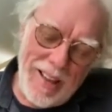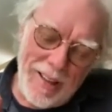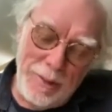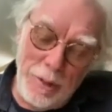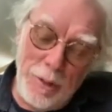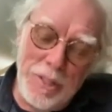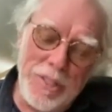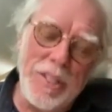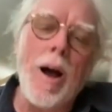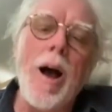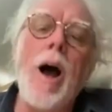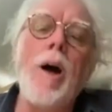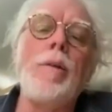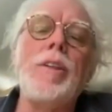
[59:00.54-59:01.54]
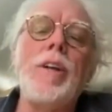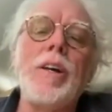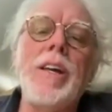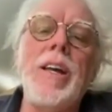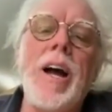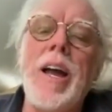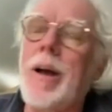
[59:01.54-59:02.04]
uh, you'll see how, how,
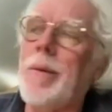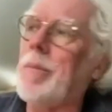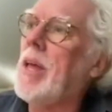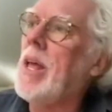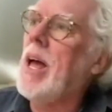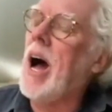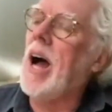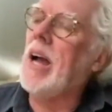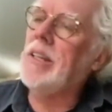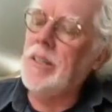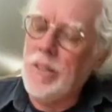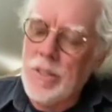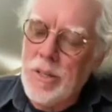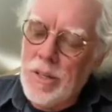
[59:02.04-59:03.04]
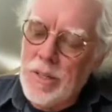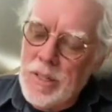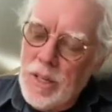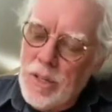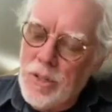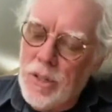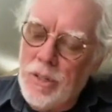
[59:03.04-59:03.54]
lucky I am. I did this, a
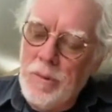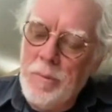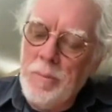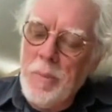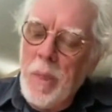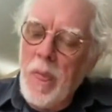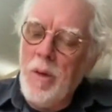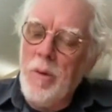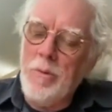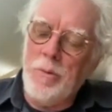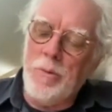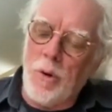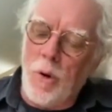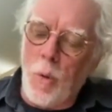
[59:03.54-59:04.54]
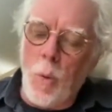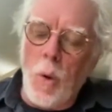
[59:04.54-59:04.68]
session for a